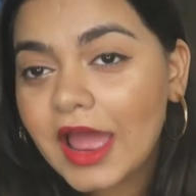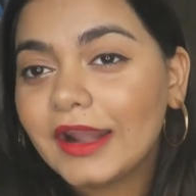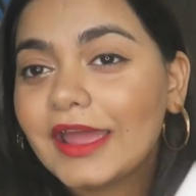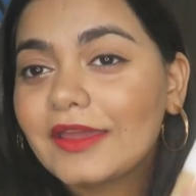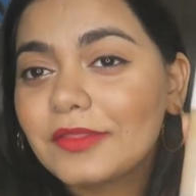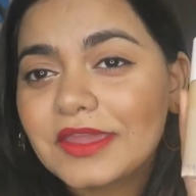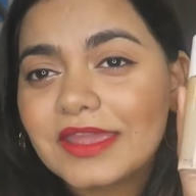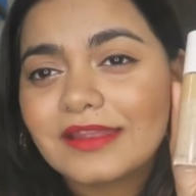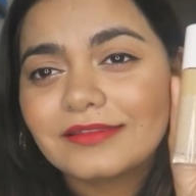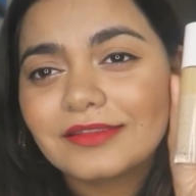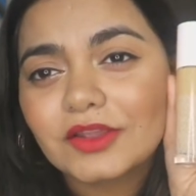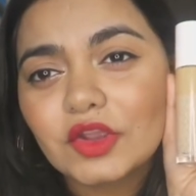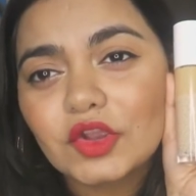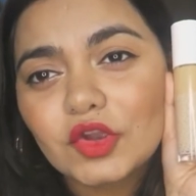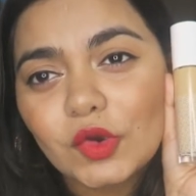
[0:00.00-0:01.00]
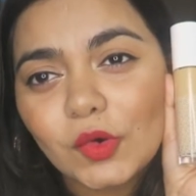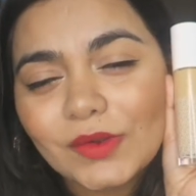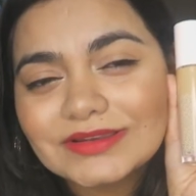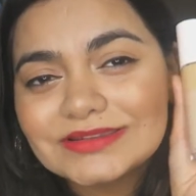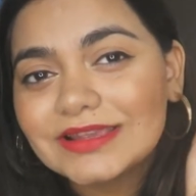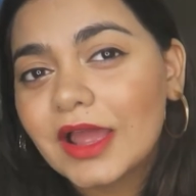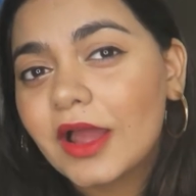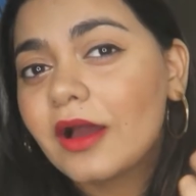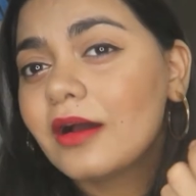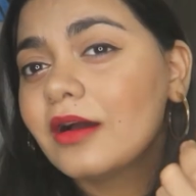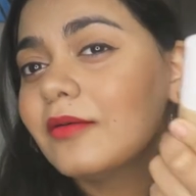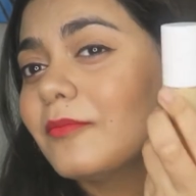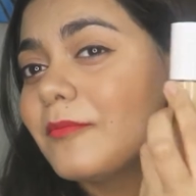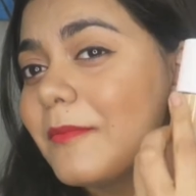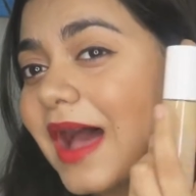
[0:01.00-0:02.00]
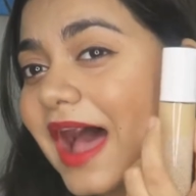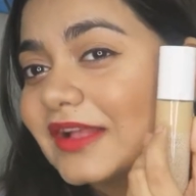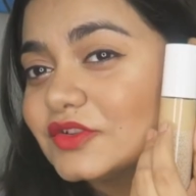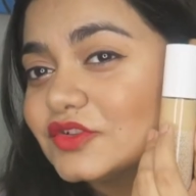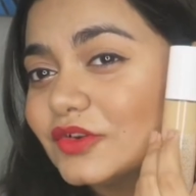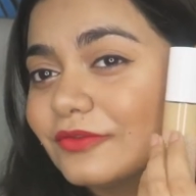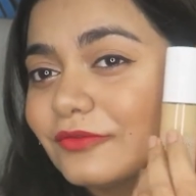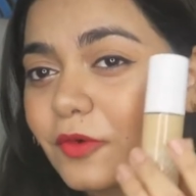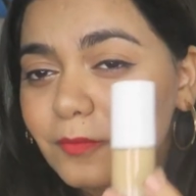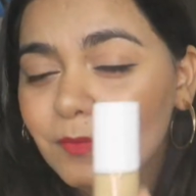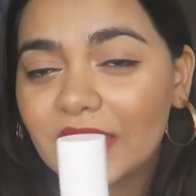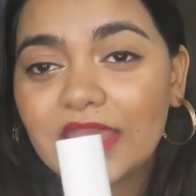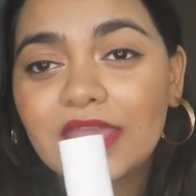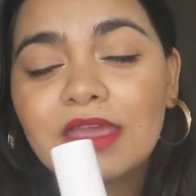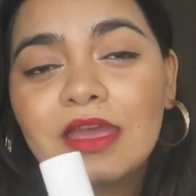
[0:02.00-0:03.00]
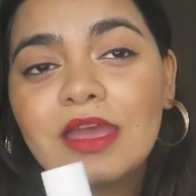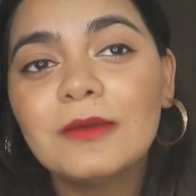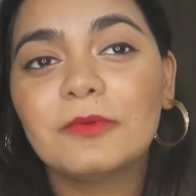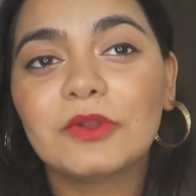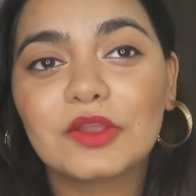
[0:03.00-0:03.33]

And I think it's a good match for me,